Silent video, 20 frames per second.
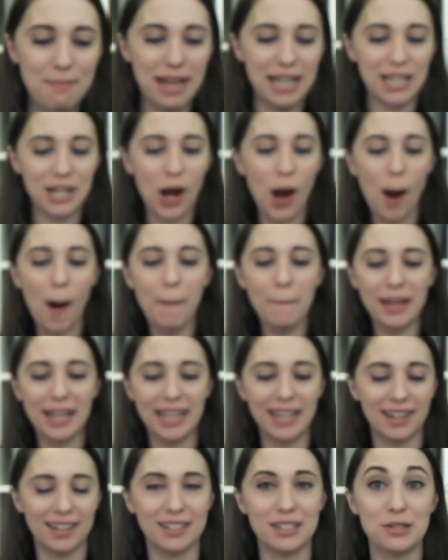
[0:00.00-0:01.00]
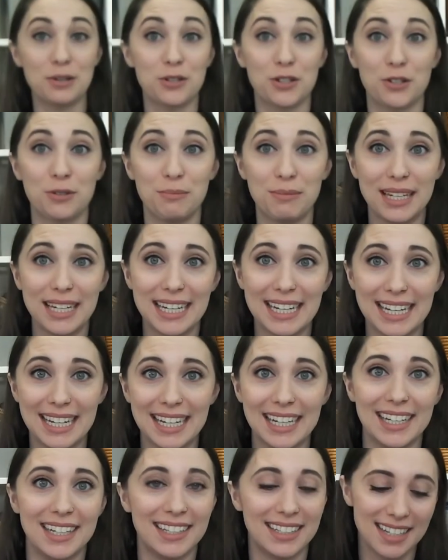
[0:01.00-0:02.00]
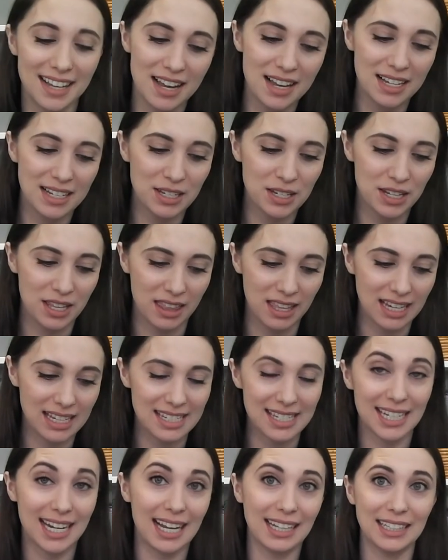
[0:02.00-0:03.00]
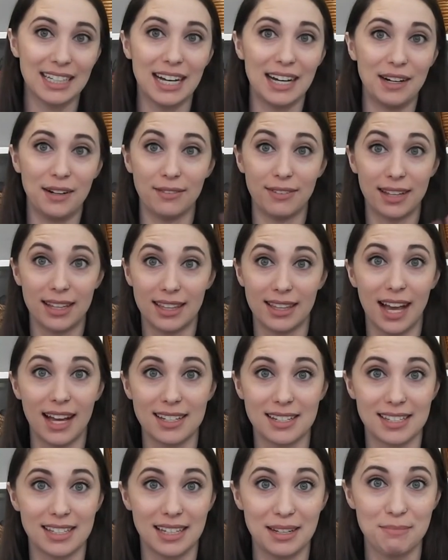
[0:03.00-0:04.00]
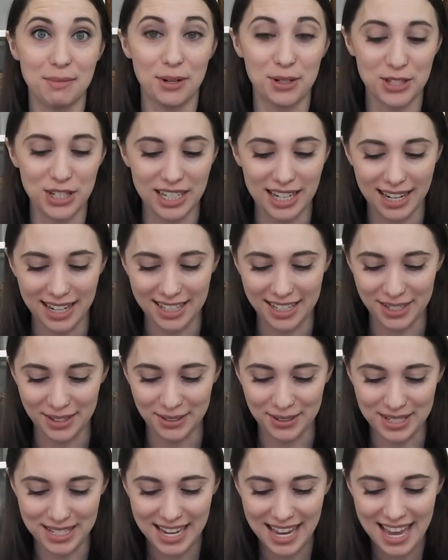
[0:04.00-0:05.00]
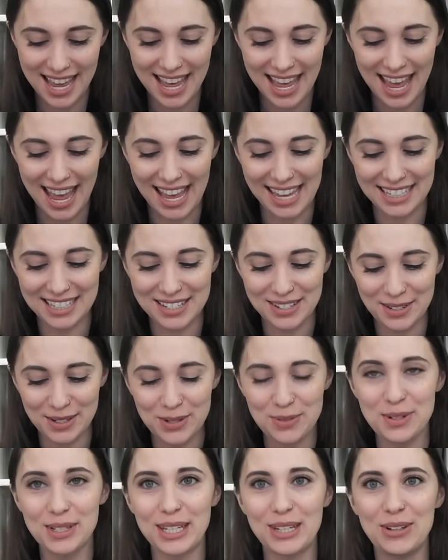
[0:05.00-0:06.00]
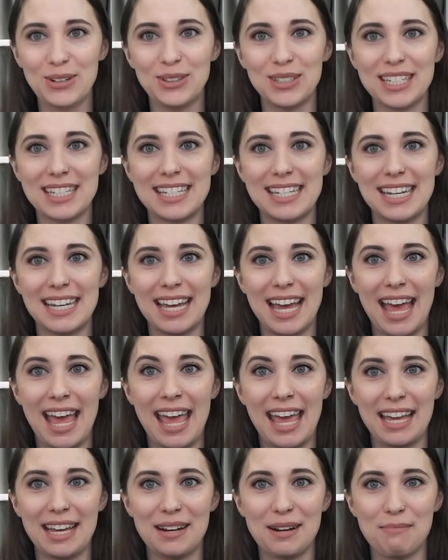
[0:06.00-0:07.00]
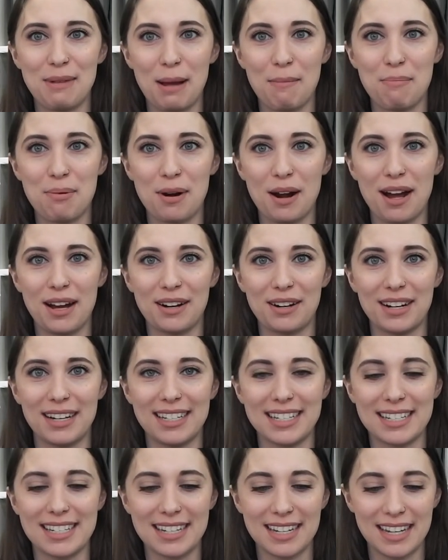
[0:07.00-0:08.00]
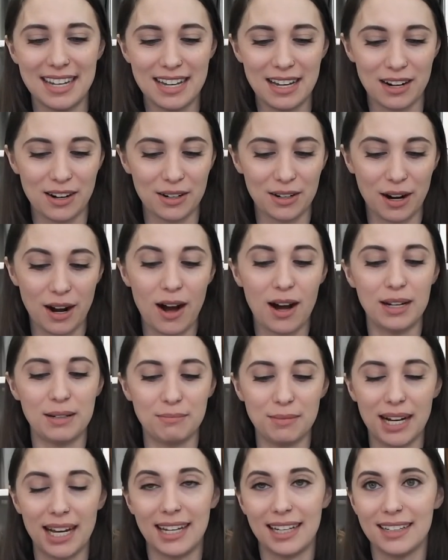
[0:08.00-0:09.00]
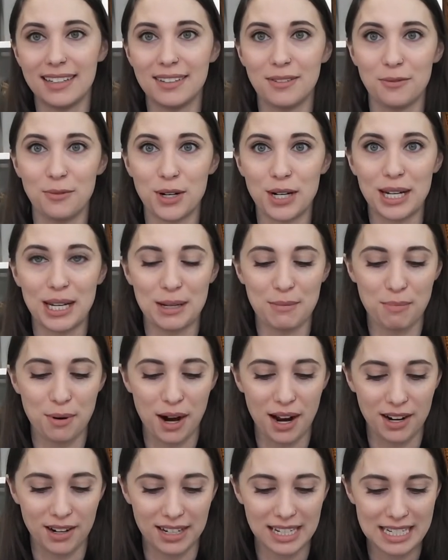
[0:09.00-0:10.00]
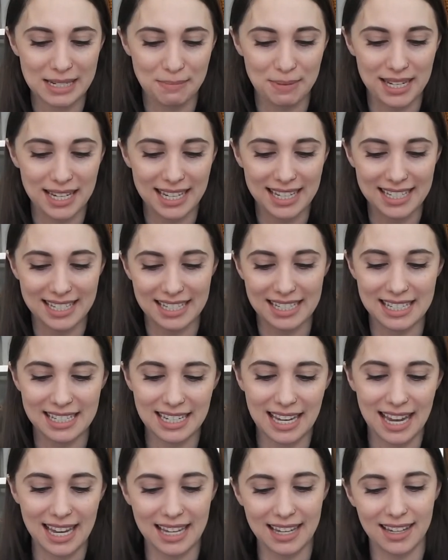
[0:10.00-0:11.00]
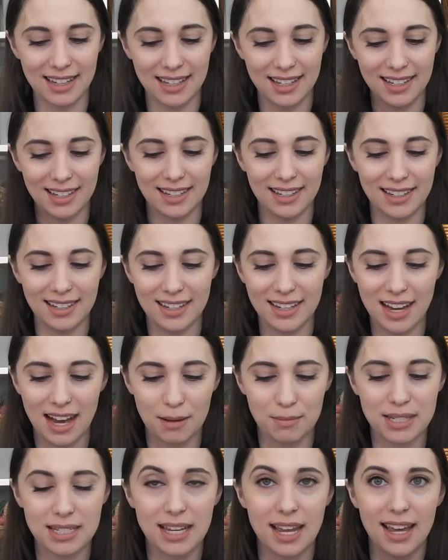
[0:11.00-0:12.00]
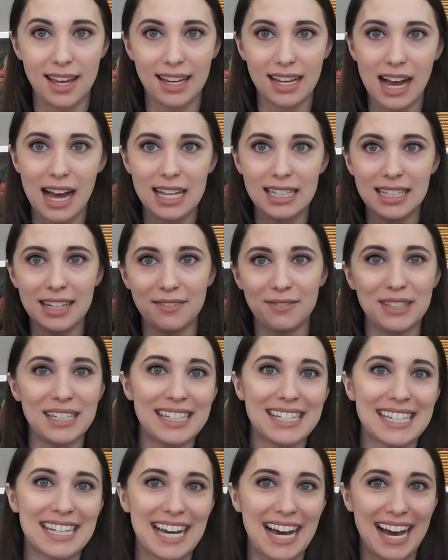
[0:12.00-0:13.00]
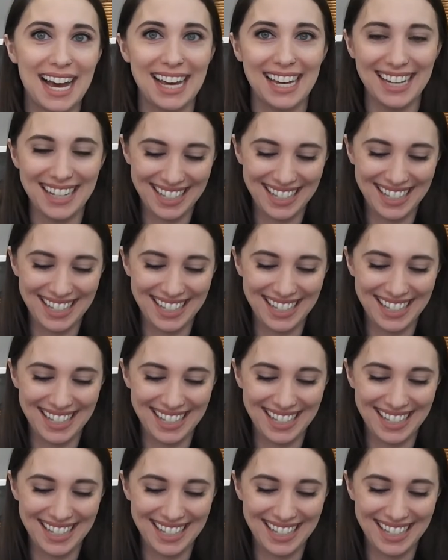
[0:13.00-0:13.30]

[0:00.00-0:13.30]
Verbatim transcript: I comment on social media to things that I love, that's the emoji I use. And so it's really cool to see hanging on my progress or on my work in progress because it's like I'm saying I love this guy.